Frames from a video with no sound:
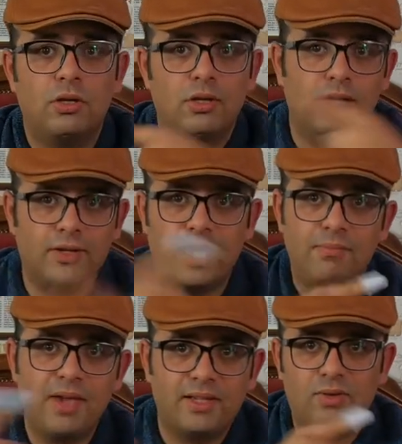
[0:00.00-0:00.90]
okay,
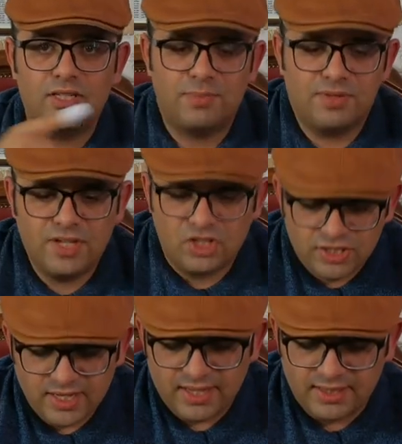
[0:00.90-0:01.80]
make
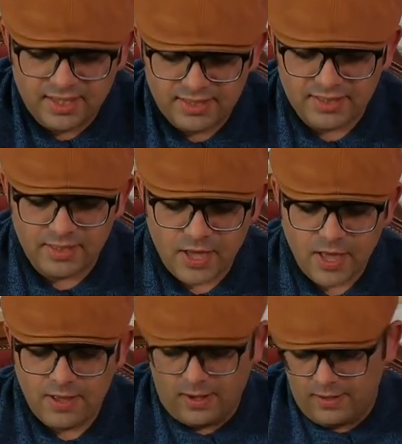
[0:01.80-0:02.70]
transpositions like this.
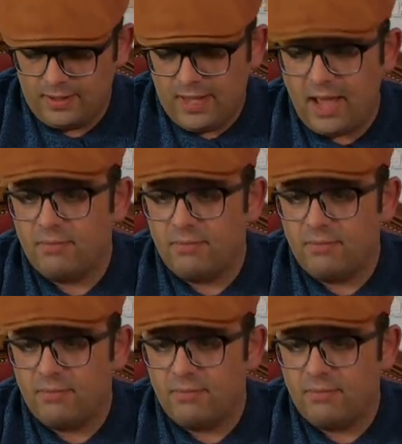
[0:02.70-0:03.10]
Yeah,